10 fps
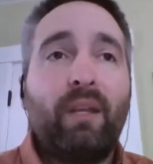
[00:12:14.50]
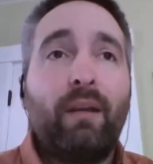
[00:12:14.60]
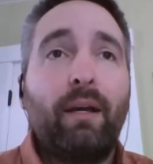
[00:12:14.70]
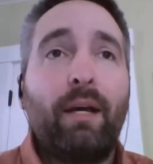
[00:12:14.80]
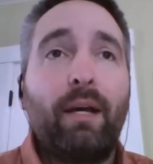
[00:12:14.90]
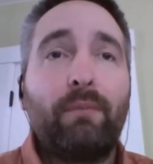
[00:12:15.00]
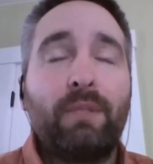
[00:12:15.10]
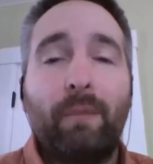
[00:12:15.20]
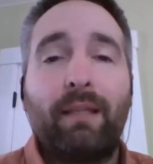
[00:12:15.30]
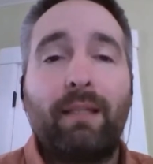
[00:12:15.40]

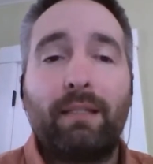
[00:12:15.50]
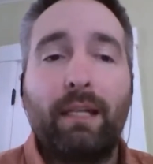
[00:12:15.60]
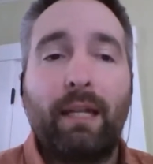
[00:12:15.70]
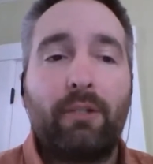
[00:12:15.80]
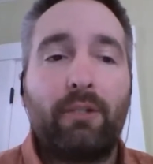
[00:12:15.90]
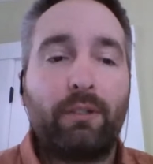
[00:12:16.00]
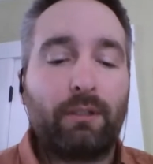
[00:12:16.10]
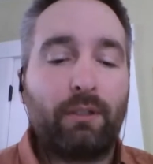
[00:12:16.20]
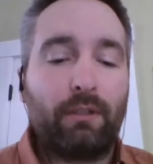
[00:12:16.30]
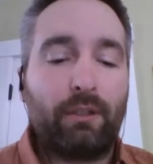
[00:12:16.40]
to make these connections,
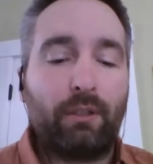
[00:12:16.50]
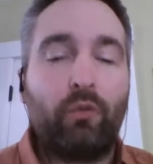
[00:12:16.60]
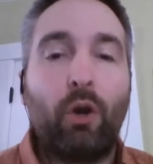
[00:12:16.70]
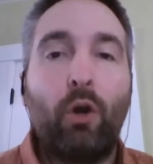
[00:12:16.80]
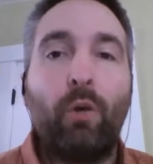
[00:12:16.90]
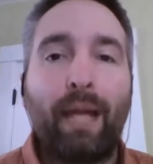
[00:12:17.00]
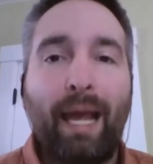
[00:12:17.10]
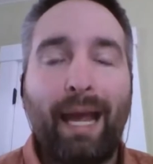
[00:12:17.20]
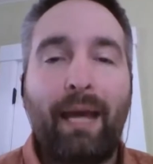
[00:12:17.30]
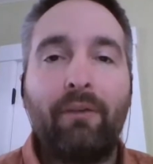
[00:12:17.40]
to grow and
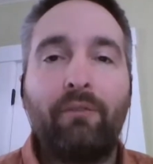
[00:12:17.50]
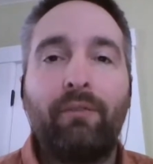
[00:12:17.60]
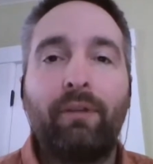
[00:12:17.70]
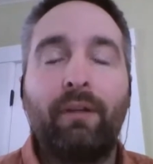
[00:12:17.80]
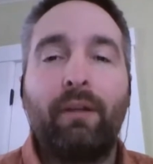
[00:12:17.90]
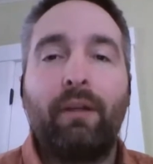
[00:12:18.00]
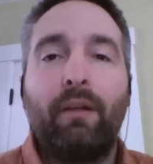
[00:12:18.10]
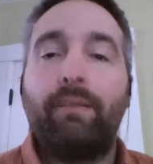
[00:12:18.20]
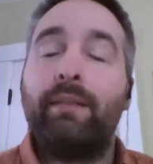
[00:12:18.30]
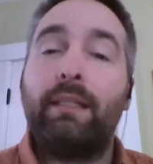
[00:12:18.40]
have
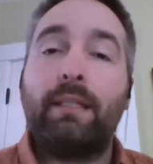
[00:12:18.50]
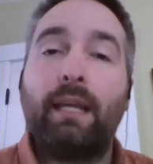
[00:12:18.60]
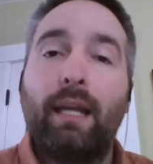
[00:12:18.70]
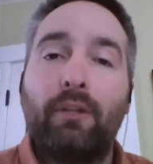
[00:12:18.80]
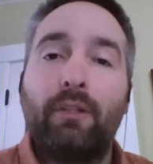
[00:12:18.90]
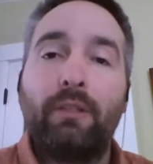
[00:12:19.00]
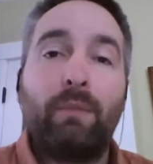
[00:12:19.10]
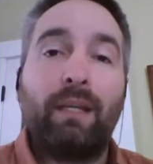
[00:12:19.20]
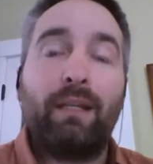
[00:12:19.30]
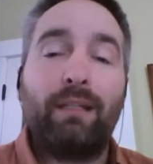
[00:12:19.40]
these connections,
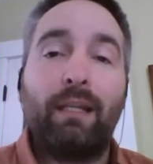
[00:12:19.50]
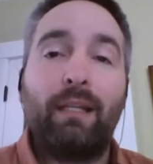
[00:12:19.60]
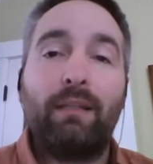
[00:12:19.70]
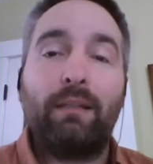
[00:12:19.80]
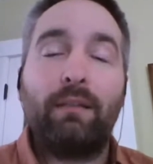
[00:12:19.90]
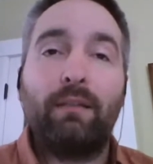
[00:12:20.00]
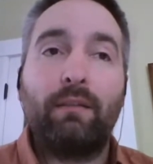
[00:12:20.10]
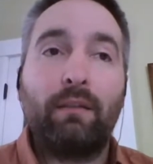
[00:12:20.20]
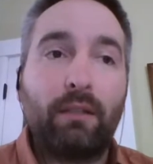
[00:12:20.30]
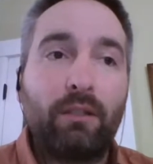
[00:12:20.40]
because it is
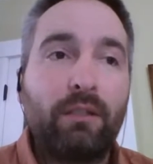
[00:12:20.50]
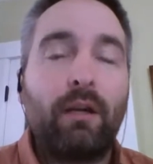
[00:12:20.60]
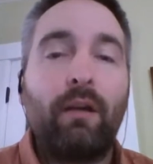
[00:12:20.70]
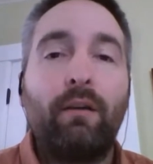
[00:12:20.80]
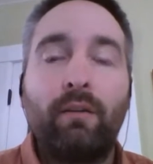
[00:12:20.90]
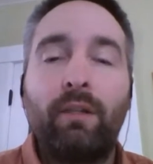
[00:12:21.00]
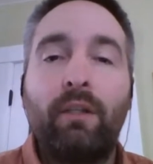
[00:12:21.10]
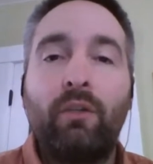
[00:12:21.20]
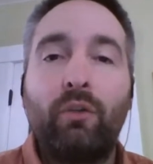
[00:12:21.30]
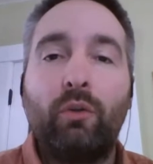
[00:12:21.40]
the start of a
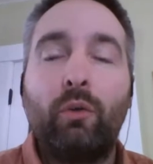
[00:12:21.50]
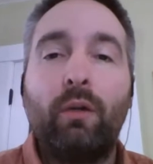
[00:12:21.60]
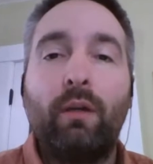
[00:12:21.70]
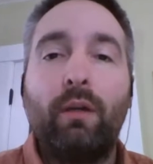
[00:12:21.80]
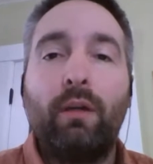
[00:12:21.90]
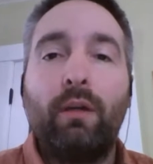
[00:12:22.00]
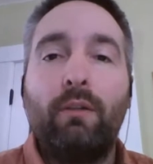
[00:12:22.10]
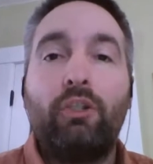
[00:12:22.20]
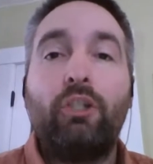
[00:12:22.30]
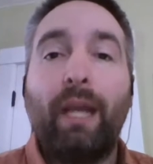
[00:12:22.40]
new
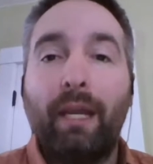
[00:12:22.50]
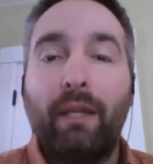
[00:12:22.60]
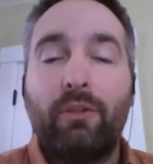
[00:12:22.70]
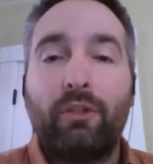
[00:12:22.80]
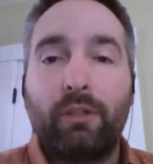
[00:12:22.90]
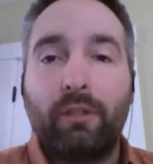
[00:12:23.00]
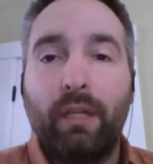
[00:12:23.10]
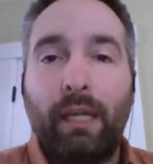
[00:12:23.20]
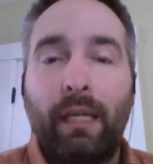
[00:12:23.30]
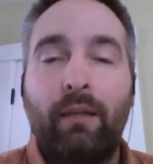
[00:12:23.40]
change
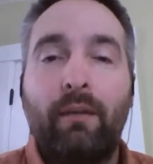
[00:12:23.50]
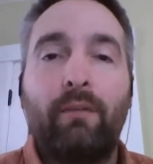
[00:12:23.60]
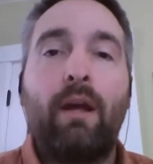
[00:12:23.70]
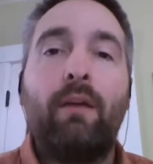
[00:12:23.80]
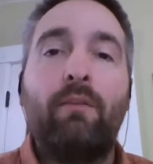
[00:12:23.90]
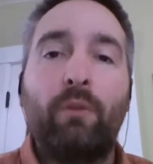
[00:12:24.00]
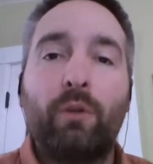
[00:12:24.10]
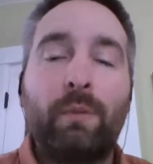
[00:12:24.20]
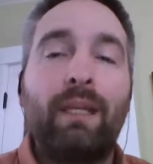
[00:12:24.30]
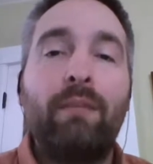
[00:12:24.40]
in law
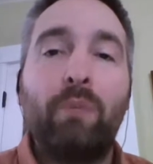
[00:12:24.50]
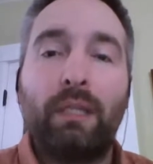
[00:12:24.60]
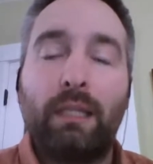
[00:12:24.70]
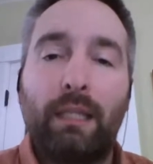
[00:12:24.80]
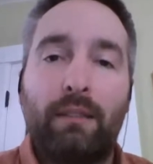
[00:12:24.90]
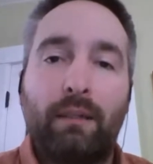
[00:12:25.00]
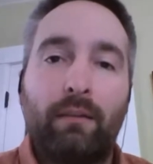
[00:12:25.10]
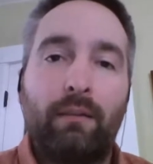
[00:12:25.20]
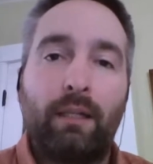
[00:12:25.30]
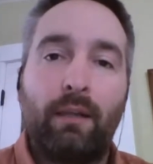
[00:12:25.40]
enforcement, in
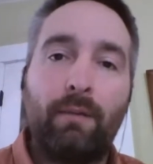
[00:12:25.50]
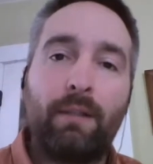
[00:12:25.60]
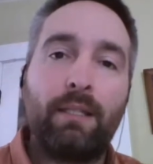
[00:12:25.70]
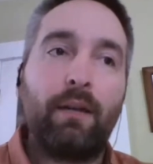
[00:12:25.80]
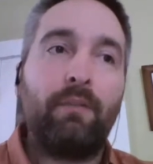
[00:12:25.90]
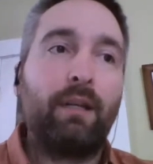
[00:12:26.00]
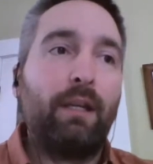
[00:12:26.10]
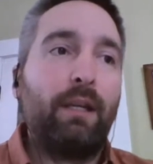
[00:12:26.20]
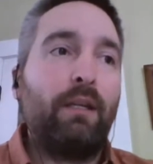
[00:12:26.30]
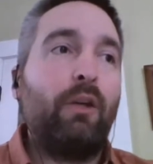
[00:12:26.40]
policing in of itself,
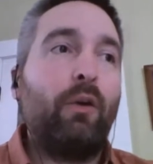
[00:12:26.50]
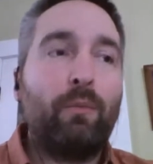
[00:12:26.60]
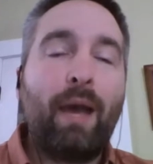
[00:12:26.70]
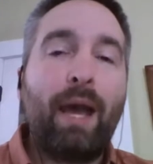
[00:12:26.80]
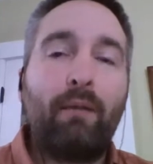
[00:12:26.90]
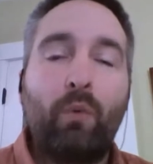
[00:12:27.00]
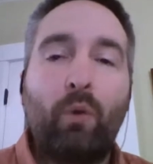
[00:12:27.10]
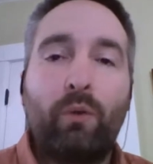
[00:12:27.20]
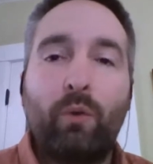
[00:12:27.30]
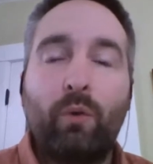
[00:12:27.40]
going back
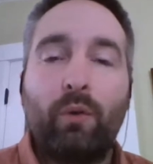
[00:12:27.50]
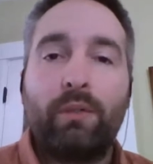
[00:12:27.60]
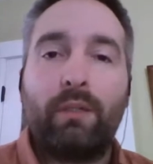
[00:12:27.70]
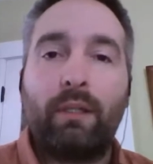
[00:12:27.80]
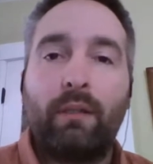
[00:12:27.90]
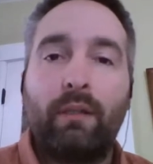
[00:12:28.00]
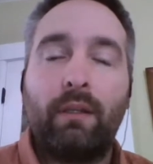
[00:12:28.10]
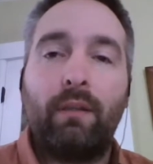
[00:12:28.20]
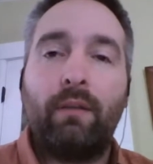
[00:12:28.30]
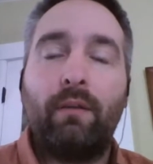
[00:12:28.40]
more towards
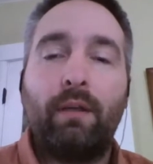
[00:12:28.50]
the